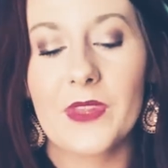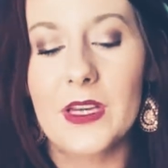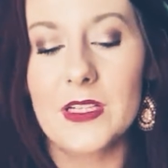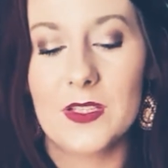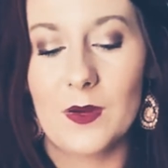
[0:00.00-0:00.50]

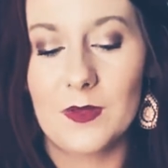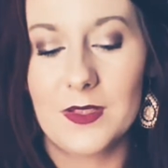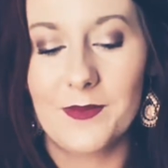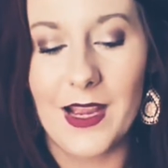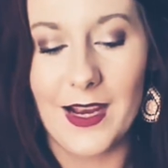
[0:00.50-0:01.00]
So
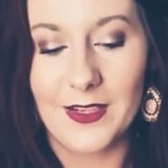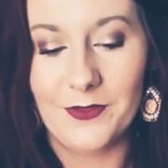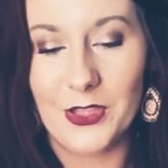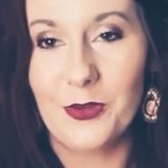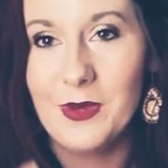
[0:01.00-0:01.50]
some kind
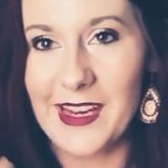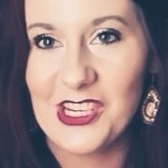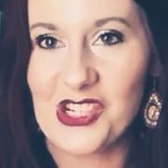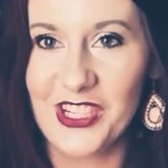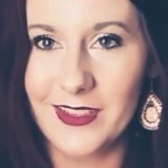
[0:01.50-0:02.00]
of
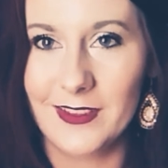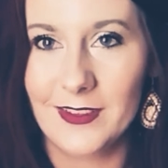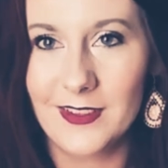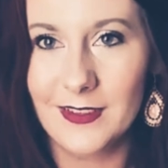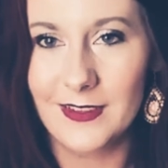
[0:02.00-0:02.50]
illumination,
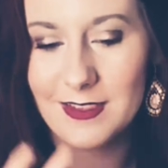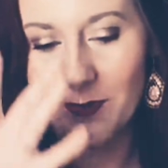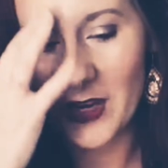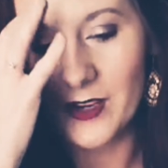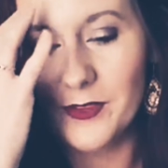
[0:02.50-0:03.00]

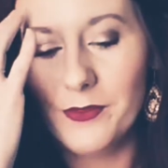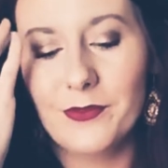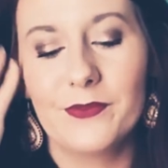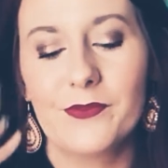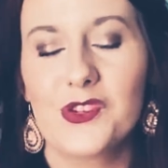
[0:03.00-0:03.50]
some kind of
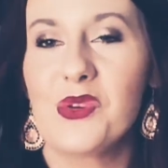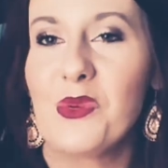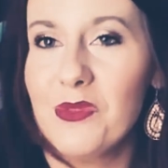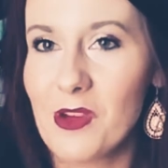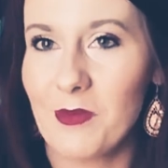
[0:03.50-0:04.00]

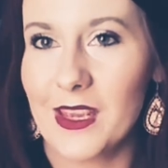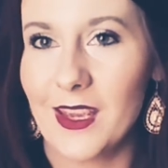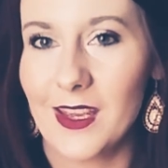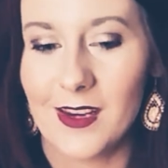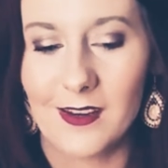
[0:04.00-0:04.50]
truth coming
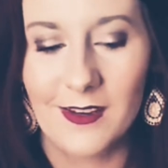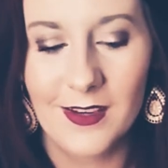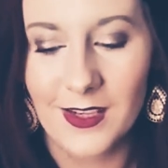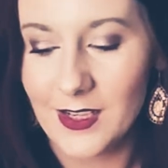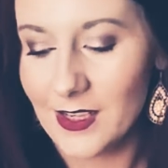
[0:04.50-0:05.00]
in.
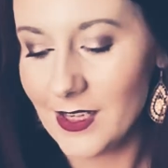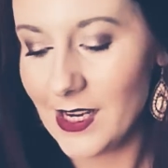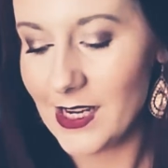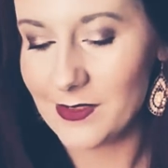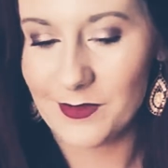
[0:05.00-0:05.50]

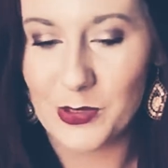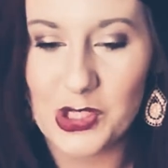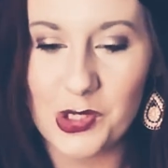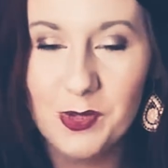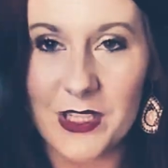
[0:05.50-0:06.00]
It
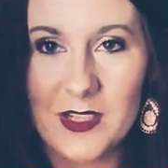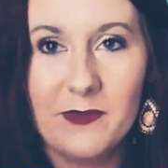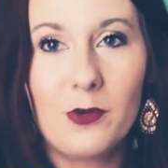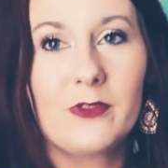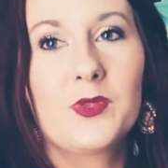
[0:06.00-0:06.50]
puts you in this
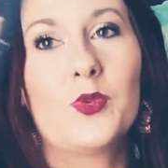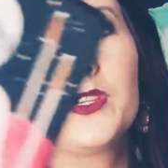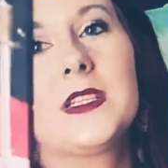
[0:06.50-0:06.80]
Four of Swords